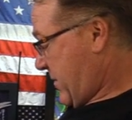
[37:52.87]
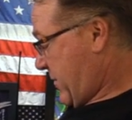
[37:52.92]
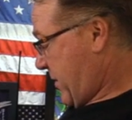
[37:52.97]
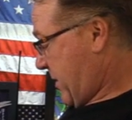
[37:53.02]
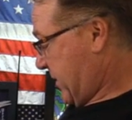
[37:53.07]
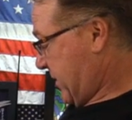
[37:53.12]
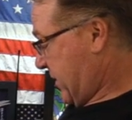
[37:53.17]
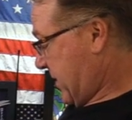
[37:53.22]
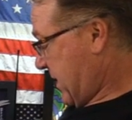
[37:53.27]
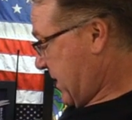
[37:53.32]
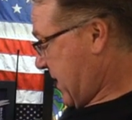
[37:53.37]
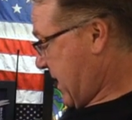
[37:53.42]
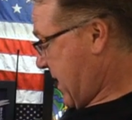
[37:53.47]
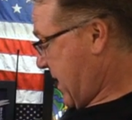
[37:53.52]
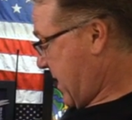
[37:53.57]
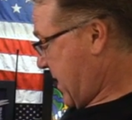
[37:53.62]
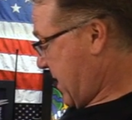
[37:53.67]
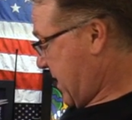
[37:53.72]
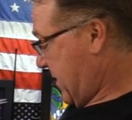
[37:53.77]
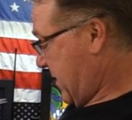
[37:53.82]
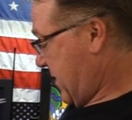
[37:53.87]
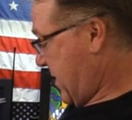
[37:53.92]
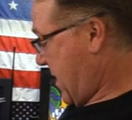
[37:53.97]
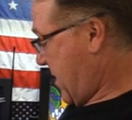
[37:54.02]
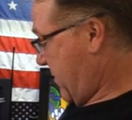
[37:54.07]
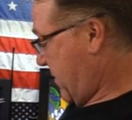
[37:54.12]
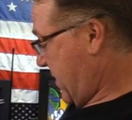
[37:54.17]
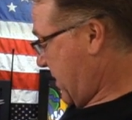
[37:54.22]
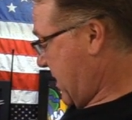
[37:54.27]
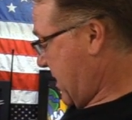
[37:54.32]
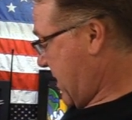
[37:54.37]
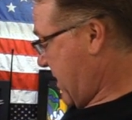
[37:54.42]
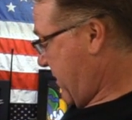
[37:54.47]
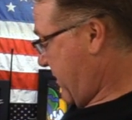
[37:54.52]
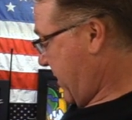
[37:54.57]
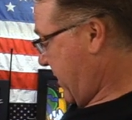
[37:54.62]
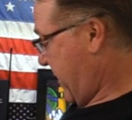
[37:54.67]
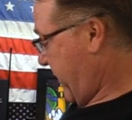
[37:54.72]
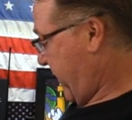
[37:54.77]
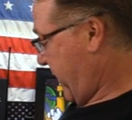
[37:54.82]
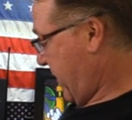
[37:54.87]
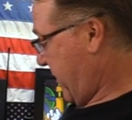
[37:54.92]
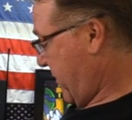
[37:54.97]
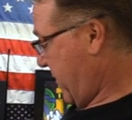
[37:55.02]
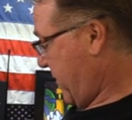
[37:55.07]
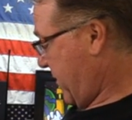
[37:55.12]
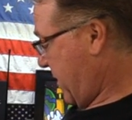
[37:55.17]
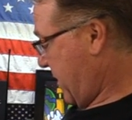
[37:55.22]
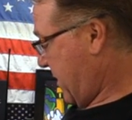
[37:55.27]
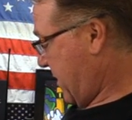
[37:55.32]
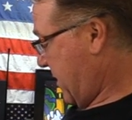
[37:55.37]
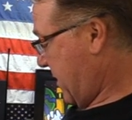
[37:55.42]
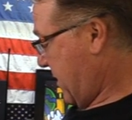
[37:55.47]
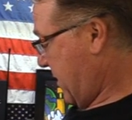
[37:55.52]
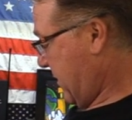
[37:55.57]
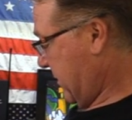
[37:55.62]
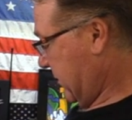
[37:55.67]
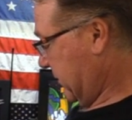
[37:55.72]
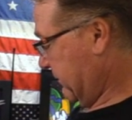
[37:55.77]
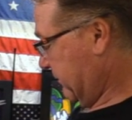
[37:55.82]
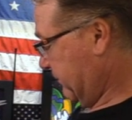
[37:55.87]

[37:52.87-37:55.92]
Which, again, I don't know if you. Uh,